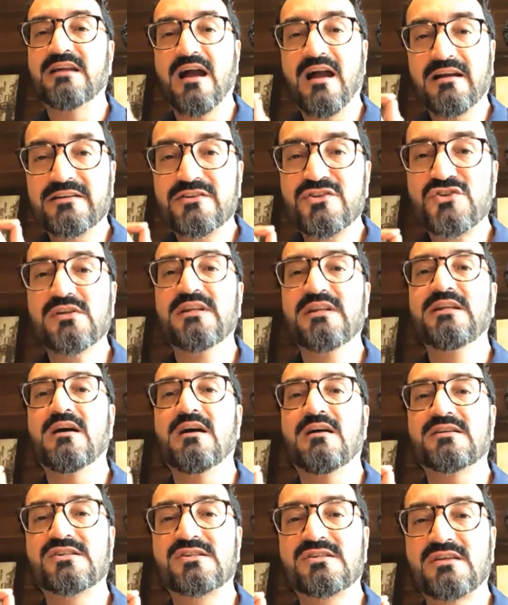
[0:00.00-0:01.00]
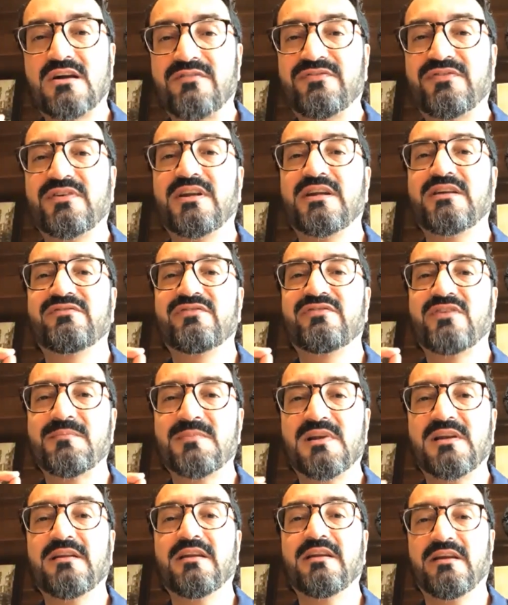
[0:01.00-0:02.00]
actually are suffering from
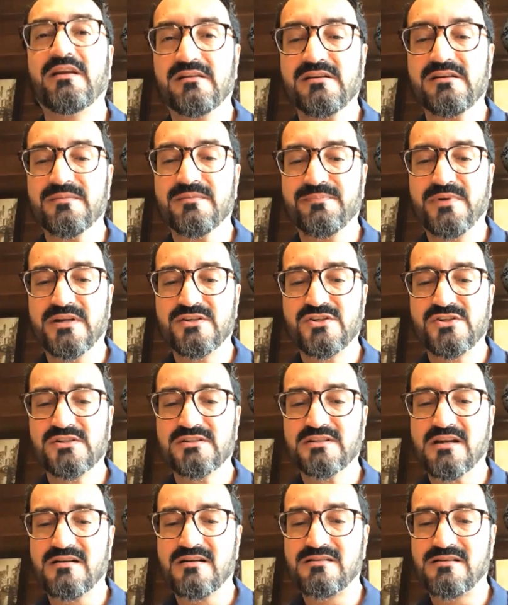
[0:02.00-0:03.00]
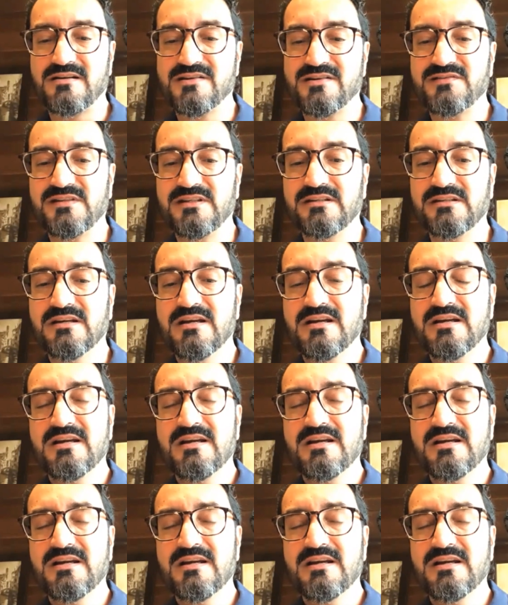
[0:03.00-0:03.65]
clinical depression in our country.